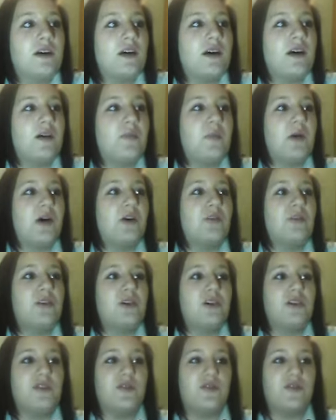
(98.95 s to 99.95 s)
a bowl
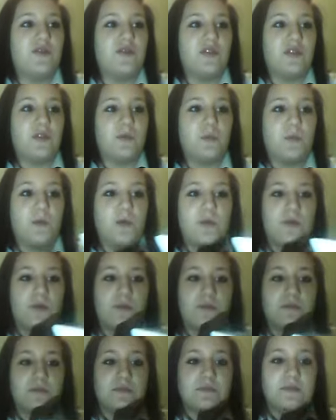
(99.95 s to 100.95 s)
of
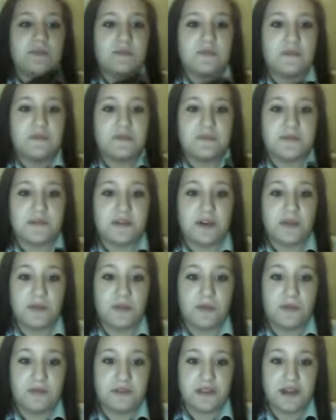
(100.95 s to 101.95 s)
warm salt
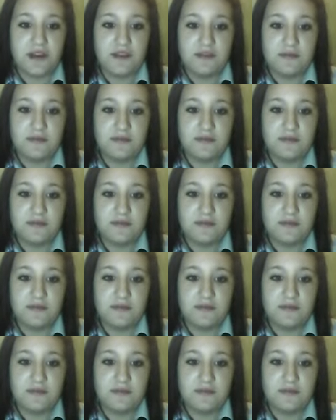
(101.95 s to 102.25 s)
water.